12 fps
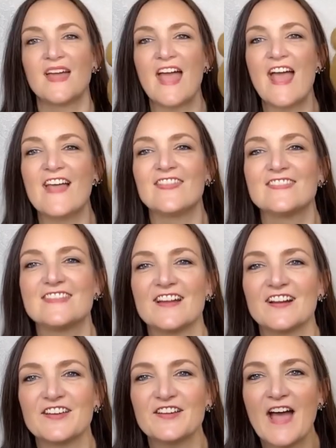And
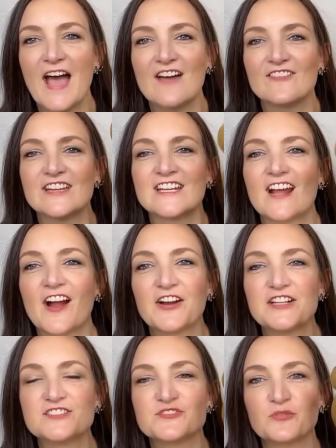there you have it, our
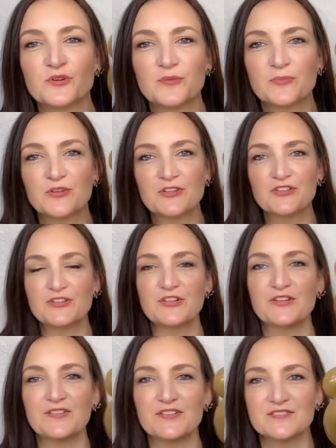adorable
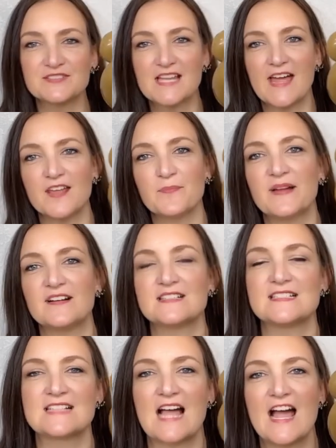new little teddy bear
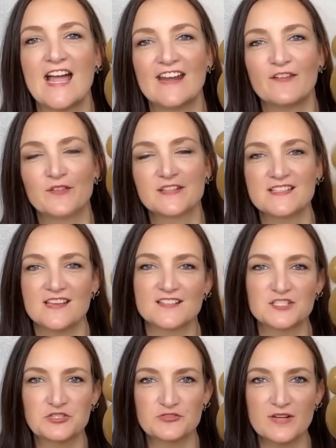design. Only takes
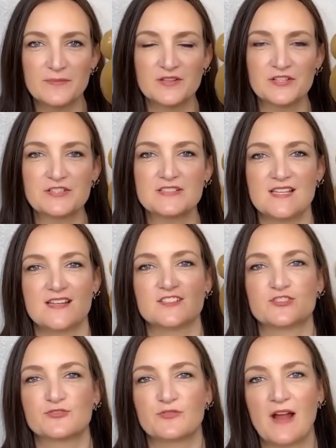three balloons and a
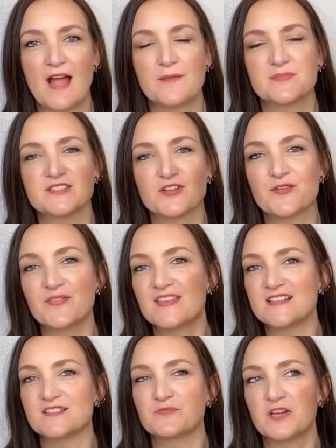scrap, so
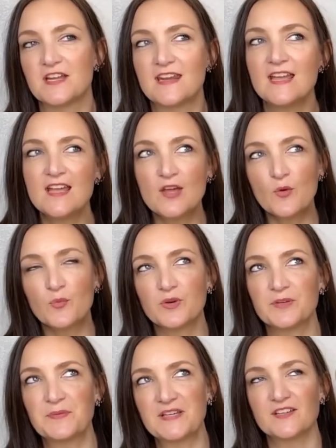this one
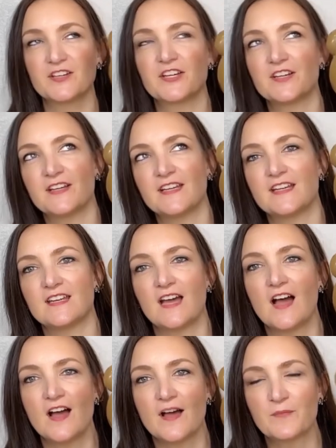would be a good
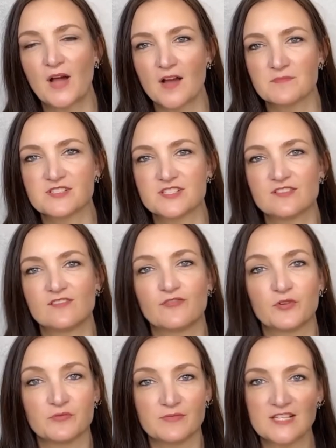um, option
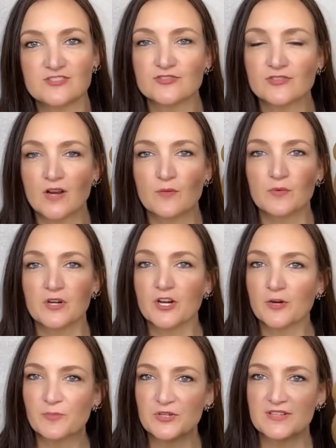for restaurant
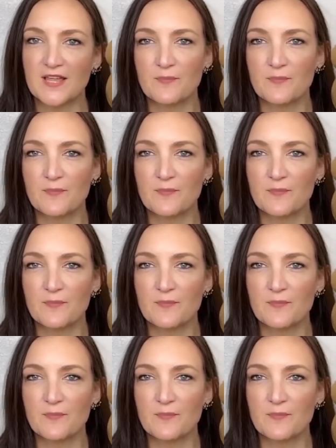work, birthday